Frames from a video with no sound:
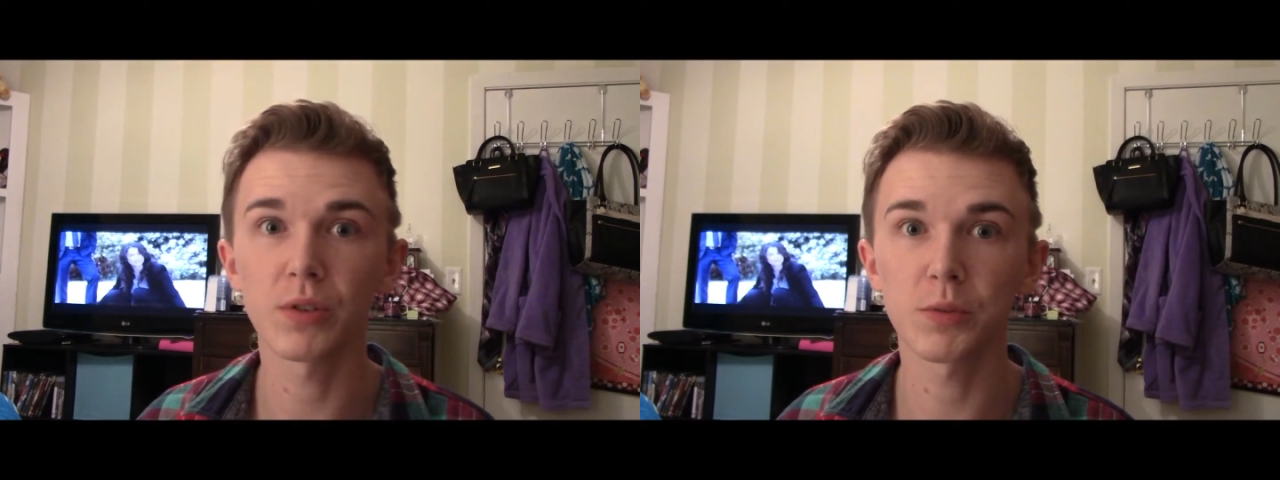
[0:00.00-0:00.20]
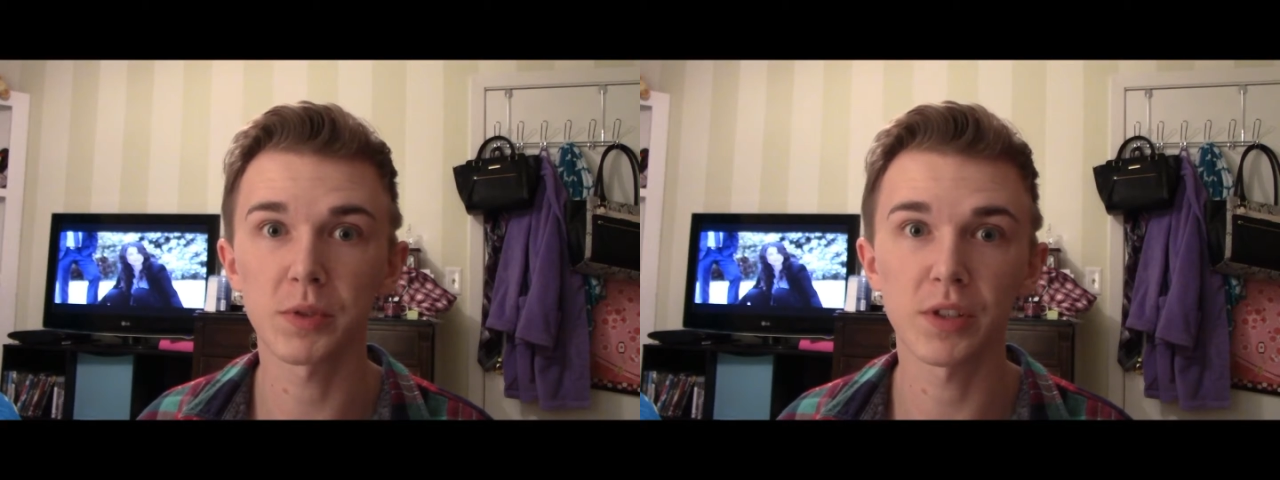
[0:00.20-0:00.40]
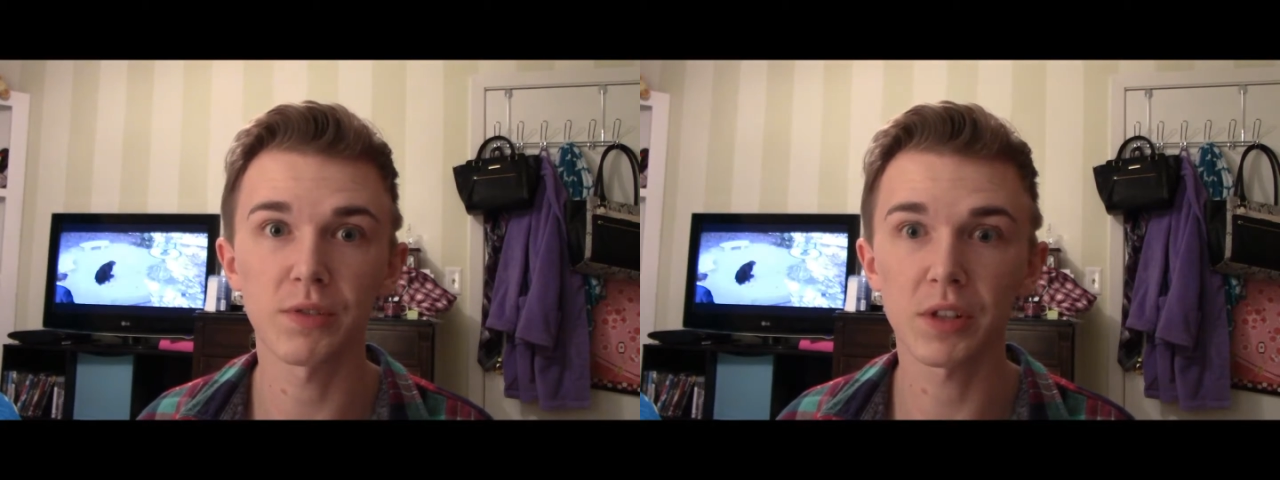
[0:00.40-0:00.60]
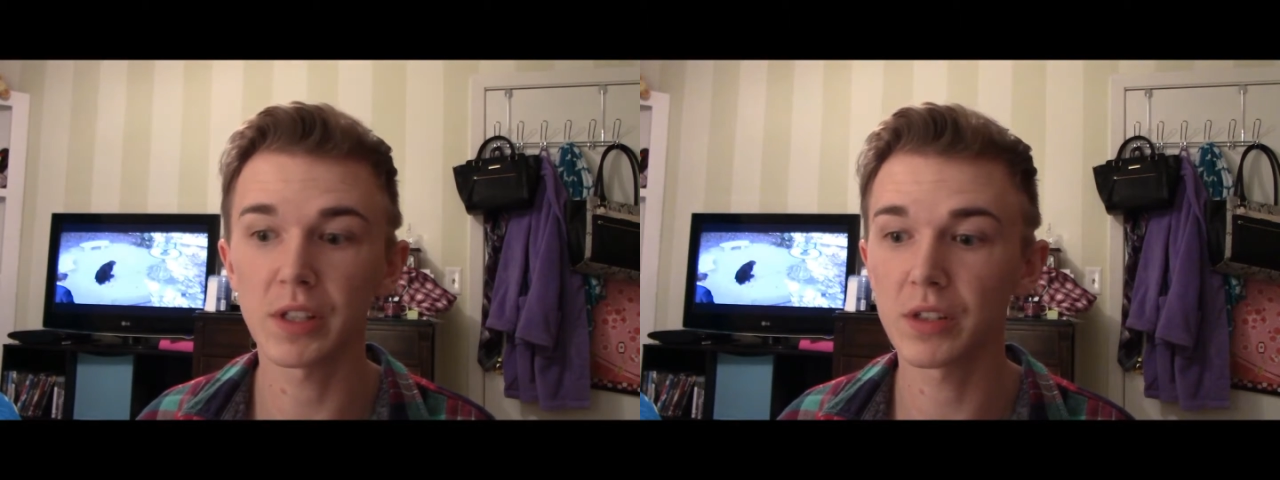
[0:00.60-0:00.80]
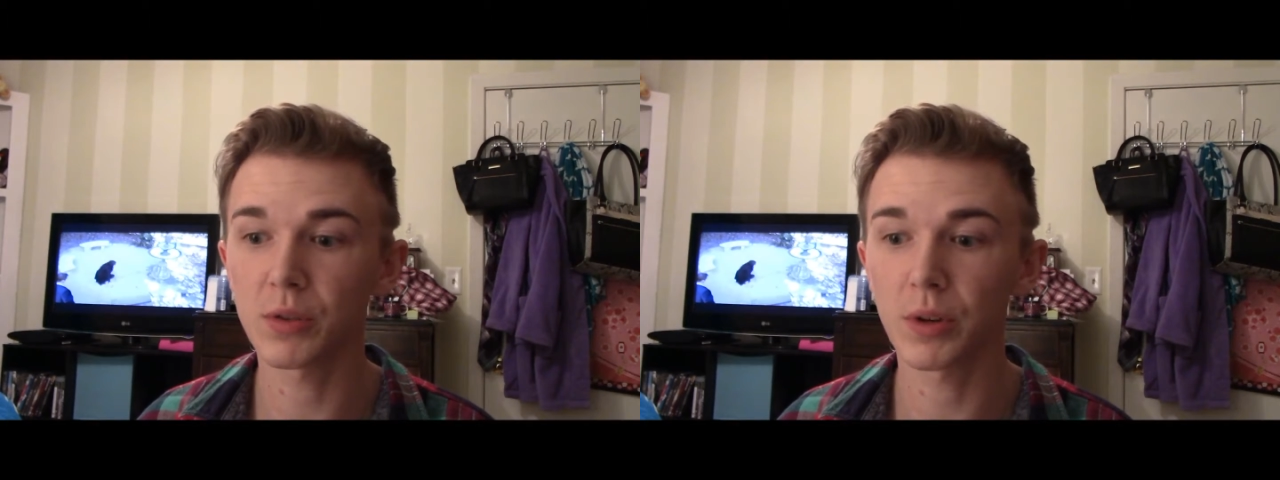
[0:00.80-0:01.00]

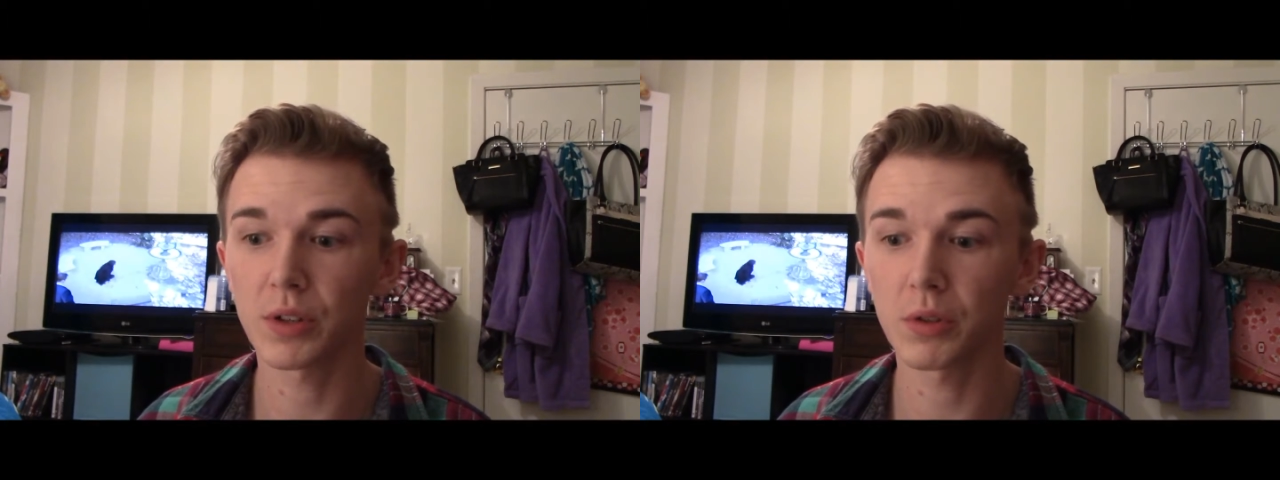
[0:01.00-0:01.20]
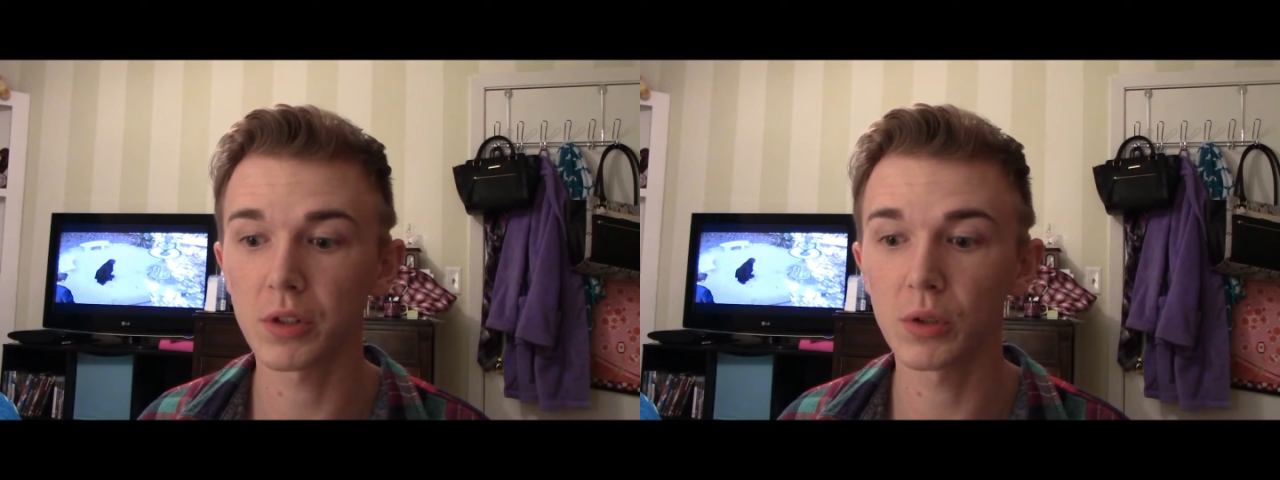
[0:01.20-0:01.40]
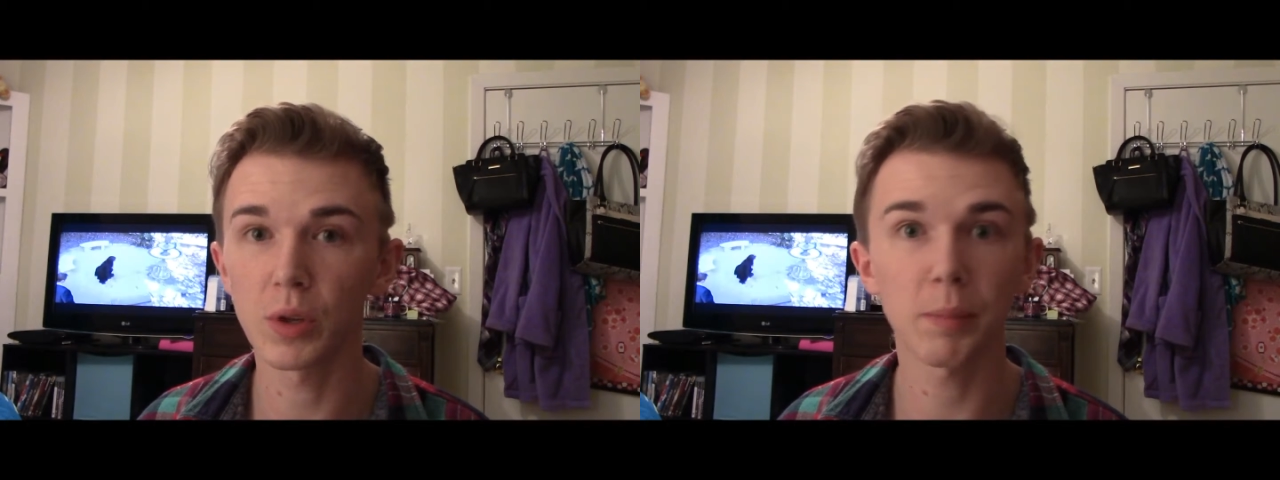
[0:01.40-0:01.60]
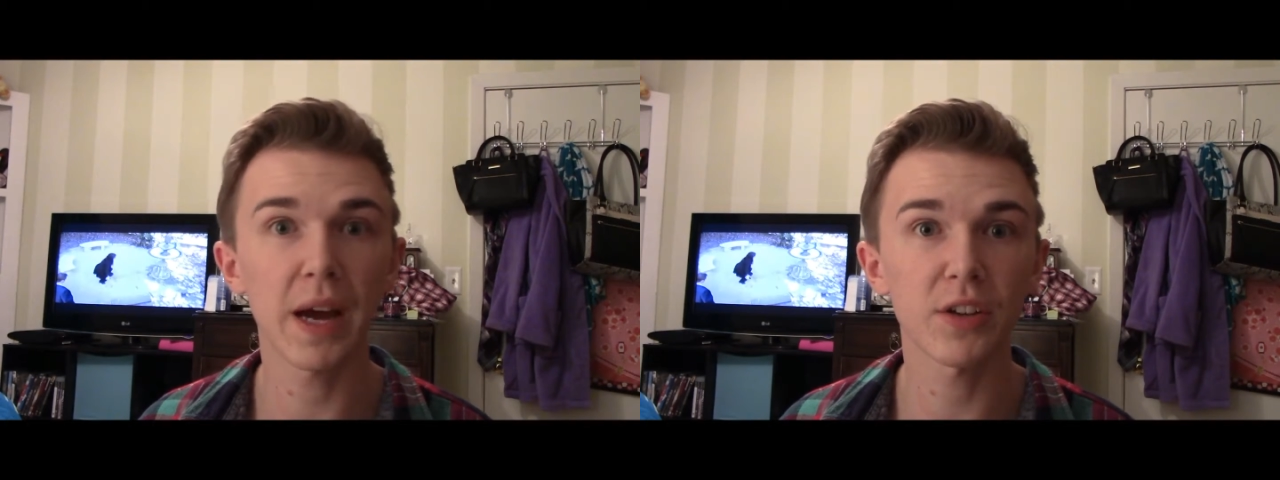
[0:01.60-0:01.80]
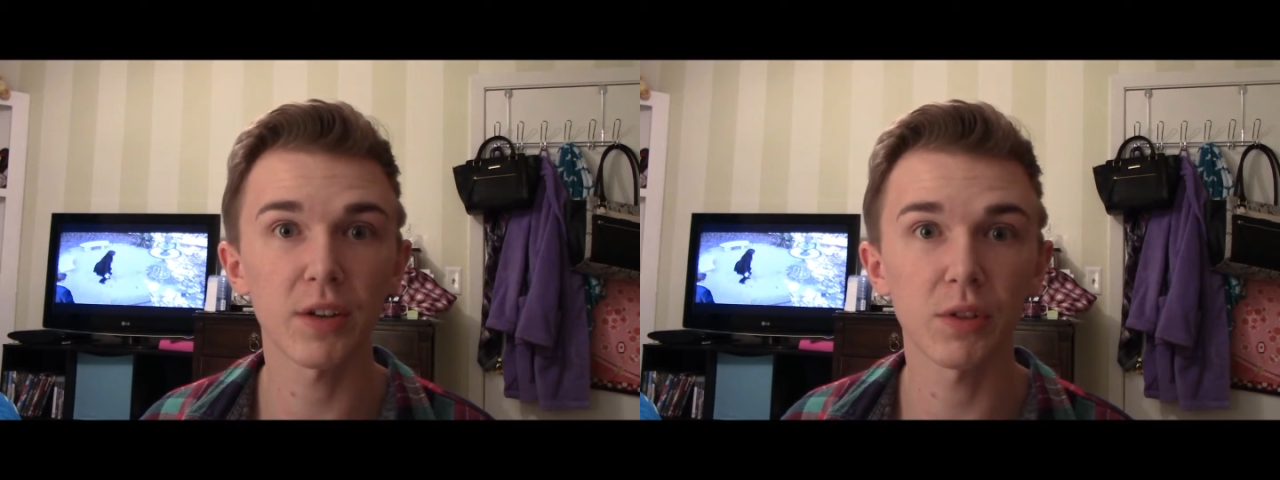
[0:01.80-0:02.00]
specifically is going to include a
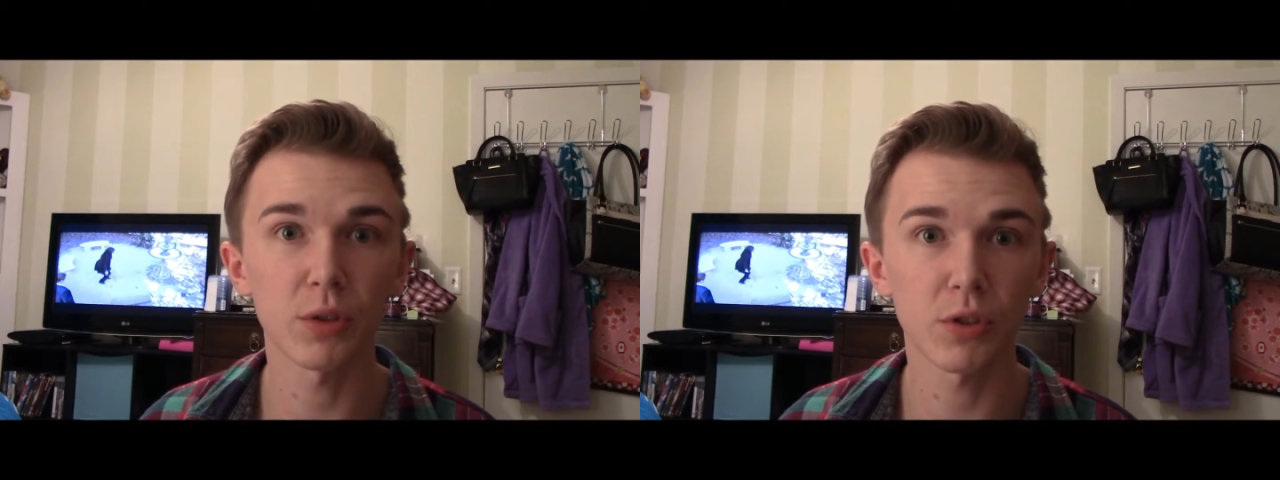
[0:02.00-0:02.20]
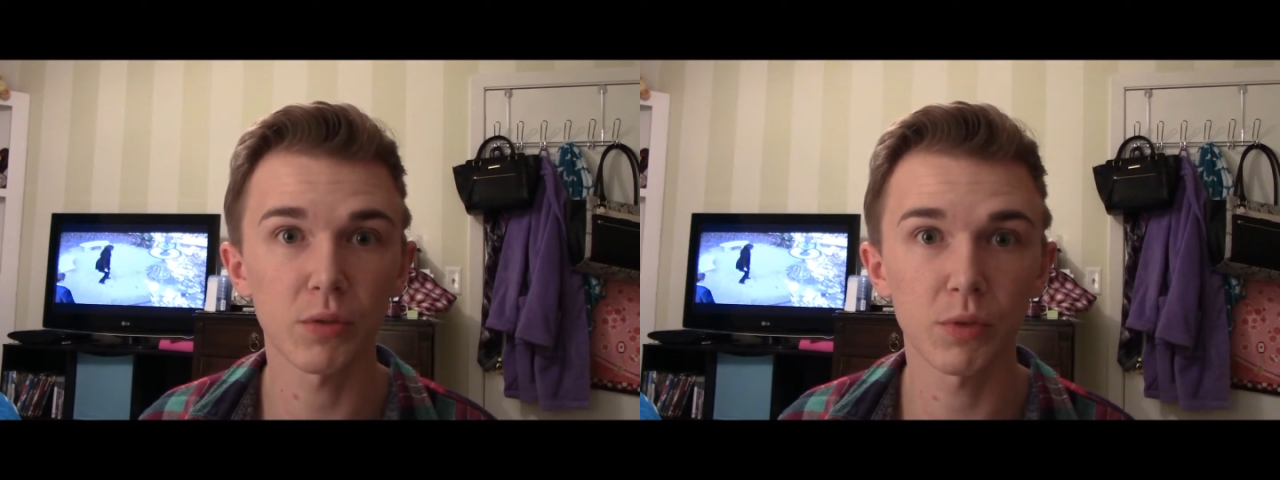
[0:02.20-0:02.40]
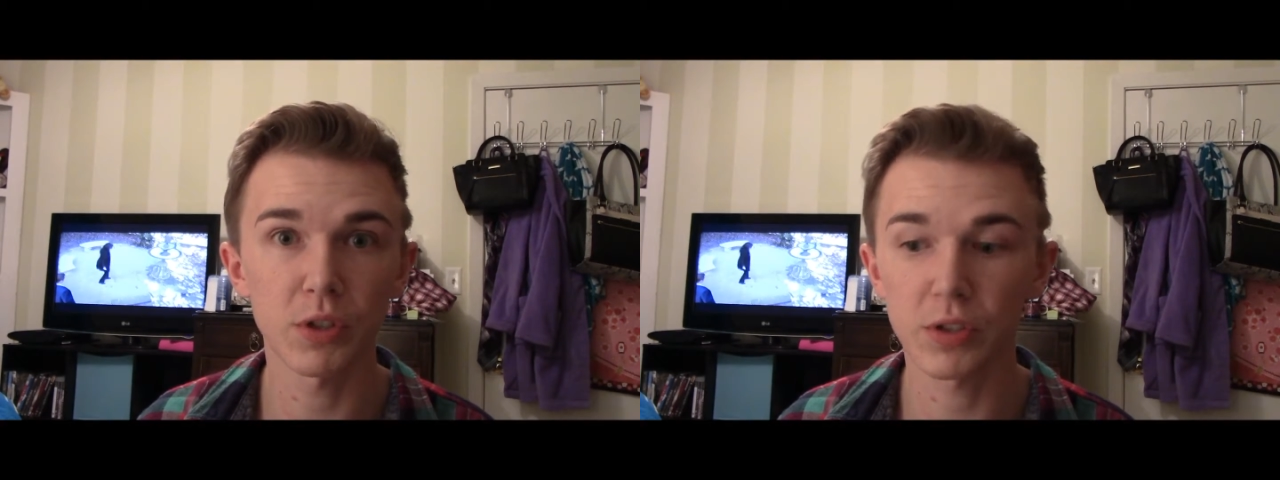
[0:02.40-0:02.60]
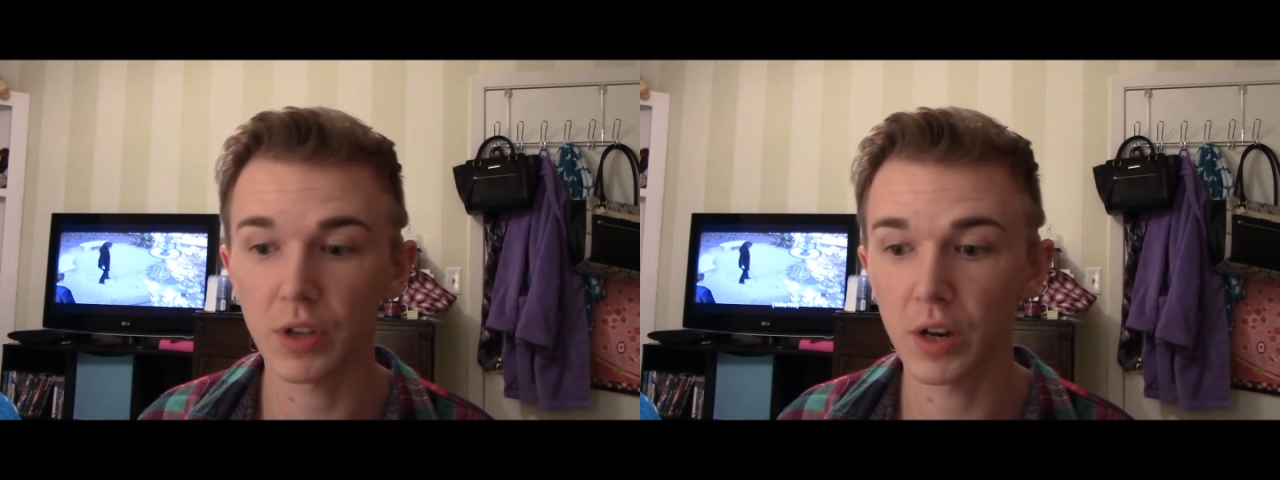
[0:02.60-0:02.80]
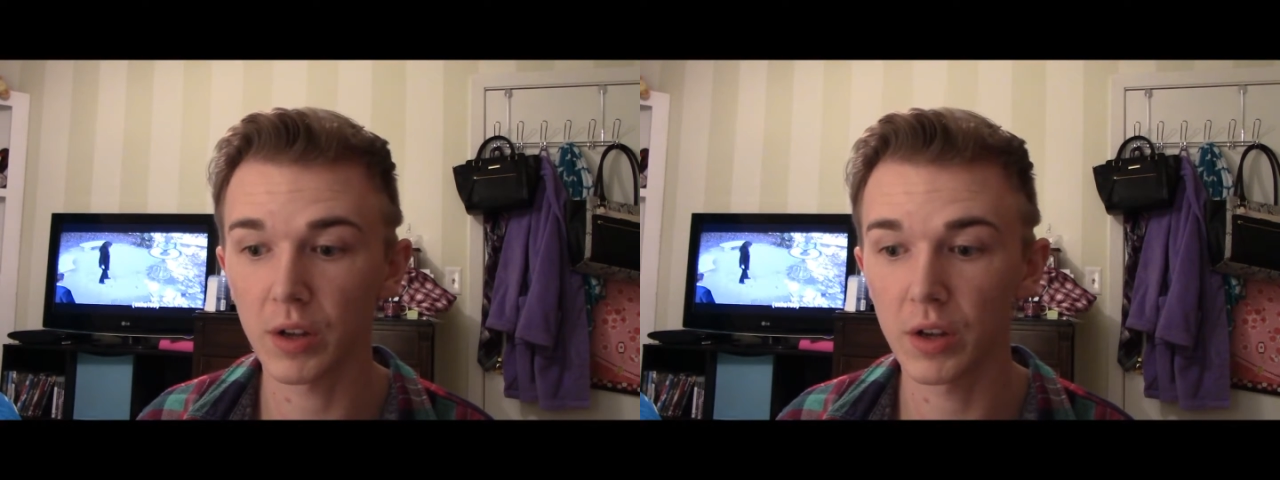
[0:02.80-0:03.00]
batch evolution, which is
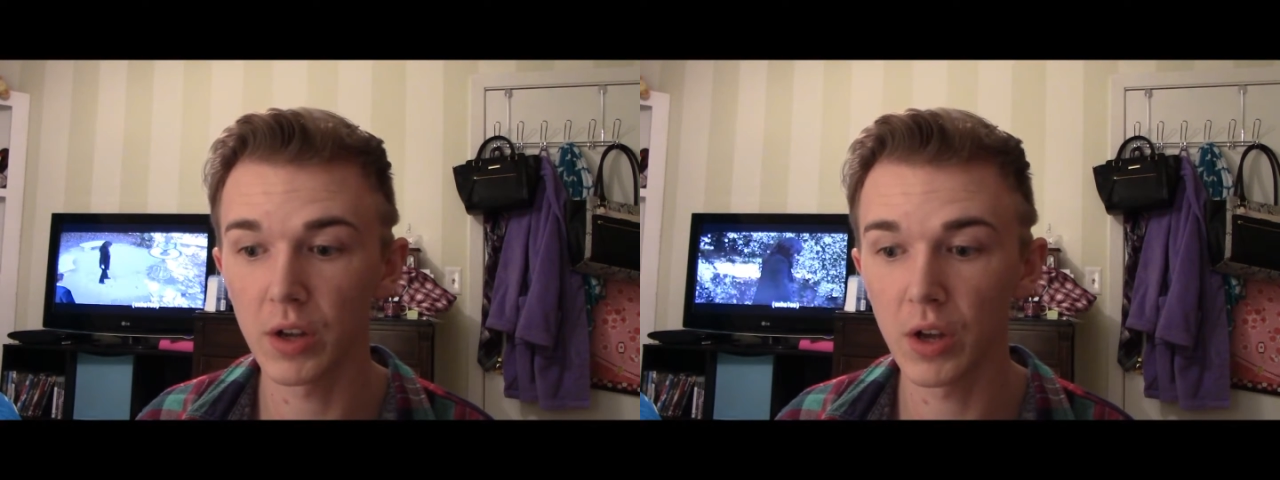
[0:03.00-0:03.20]
going to